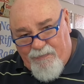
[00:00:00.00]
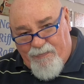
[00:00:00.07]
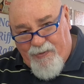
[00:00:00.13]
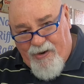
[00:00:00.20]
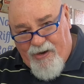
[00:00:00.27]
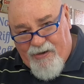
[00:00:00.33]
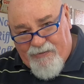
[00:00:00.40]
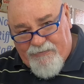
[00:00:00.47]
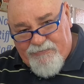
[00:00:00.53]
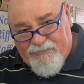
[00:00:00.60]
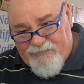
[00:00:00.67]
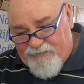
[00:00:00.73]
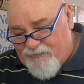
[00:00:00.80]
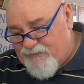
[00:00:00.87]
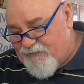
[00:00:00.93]
But
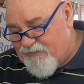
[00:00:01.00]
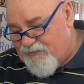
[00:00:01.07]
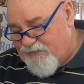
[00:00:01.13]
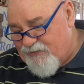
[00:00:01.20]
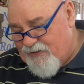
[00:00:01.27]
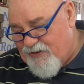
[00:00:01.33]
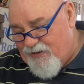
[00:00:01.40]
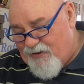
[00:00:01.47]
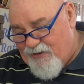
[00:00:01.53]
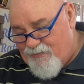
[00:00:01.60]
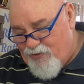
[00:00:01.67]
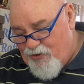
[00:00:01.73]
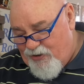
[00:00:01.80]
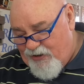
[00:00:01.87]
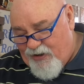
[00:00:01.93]
I'm
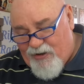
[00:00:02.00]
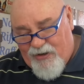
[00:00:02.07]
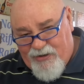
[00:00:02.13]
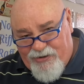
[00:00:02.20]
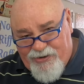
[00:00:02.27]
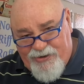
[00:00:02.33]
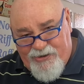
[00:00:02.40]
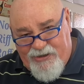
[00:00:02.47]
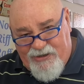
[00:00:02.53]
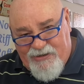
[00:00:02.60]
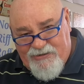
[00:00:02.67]
going to get like 3